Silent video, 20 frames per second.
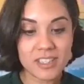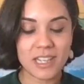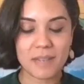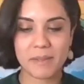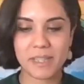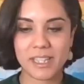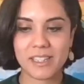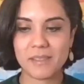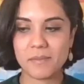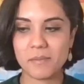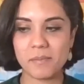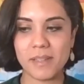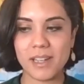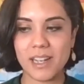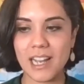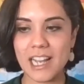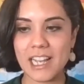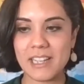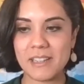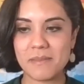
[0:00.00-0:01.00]
I mean,
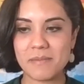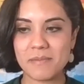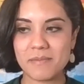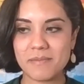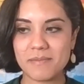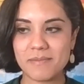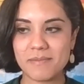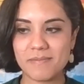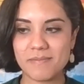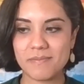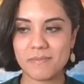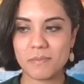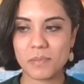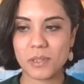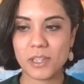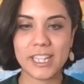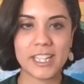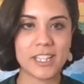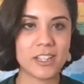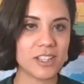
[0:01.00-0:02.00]
I'm
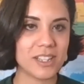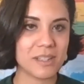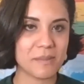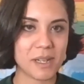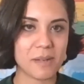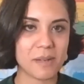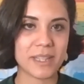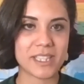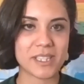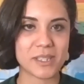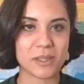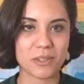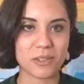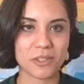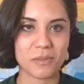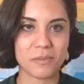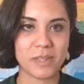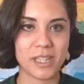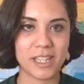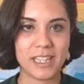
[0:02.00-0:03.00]
pretty good about my
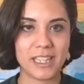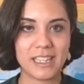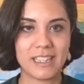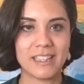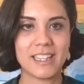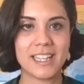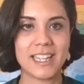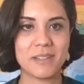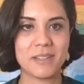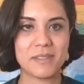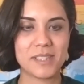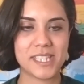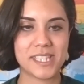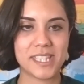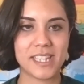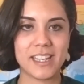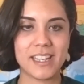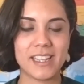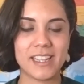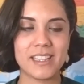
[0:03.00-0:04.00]
social media, I would
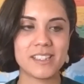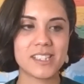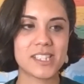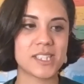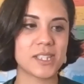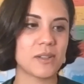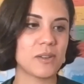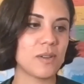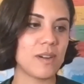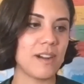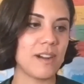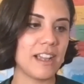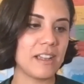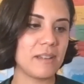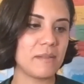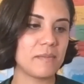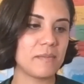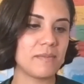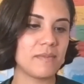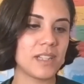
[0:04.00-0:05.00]
say. So
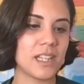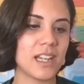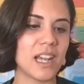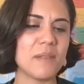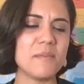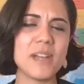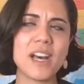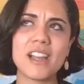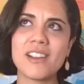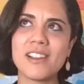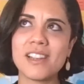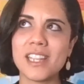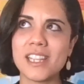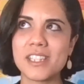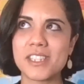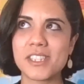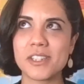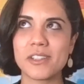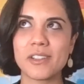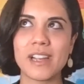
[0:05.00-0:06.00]
I'm not on
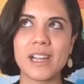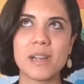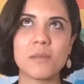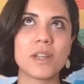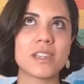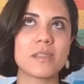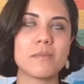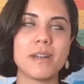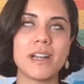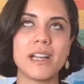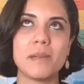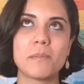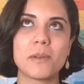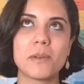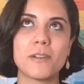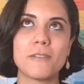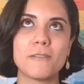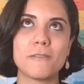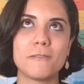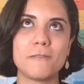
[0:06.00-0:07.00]
Instagram with my
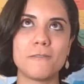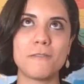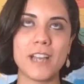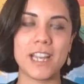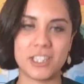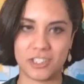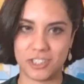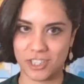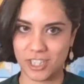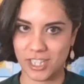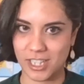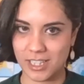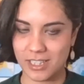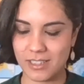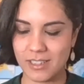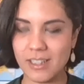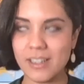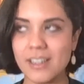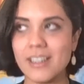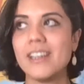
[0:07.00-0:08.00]

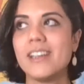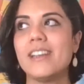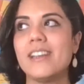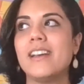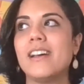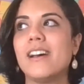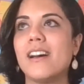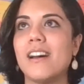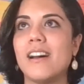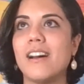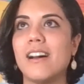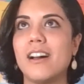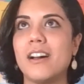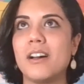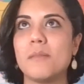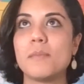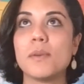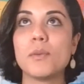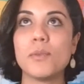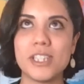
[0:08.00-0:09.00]
profession,
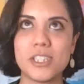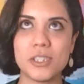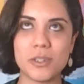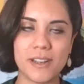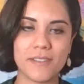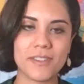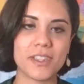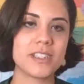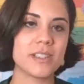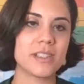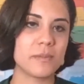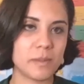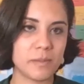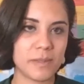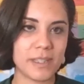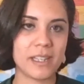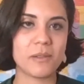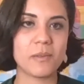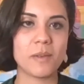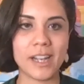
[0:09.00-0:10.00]
but we do have the
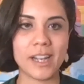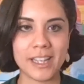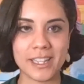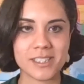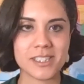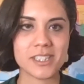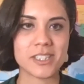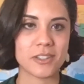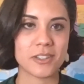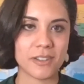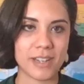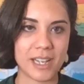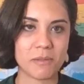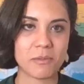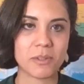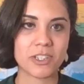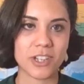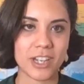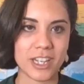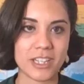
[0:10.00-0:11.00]
WBAY Instagram,
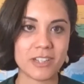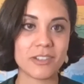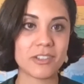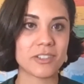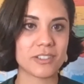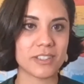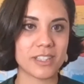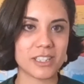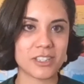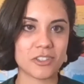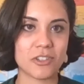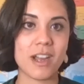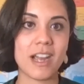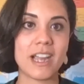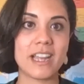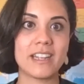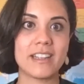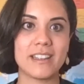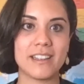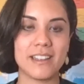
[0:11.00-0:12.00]
which I usually
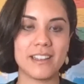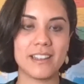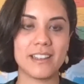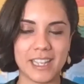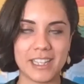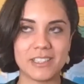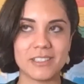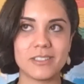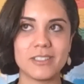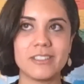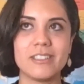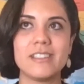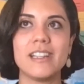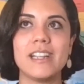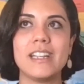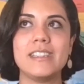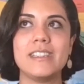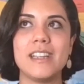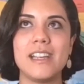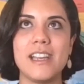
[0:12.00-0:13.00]
try to handle.
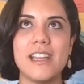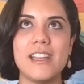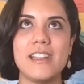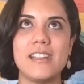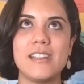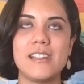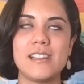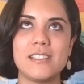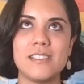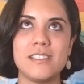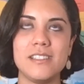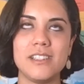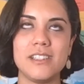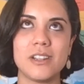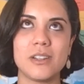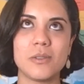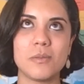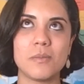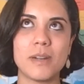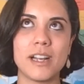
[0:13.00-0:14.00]
And then,
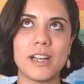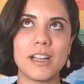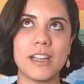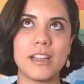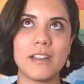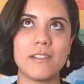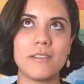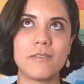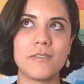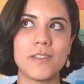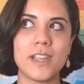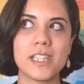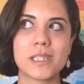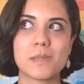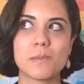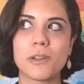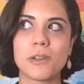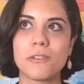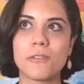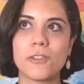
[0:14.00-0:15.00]
my
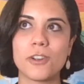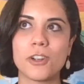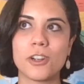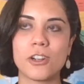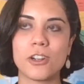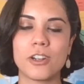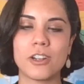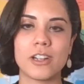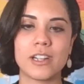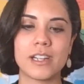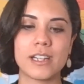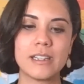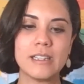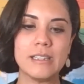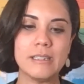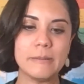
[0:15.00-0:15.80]
Facebook for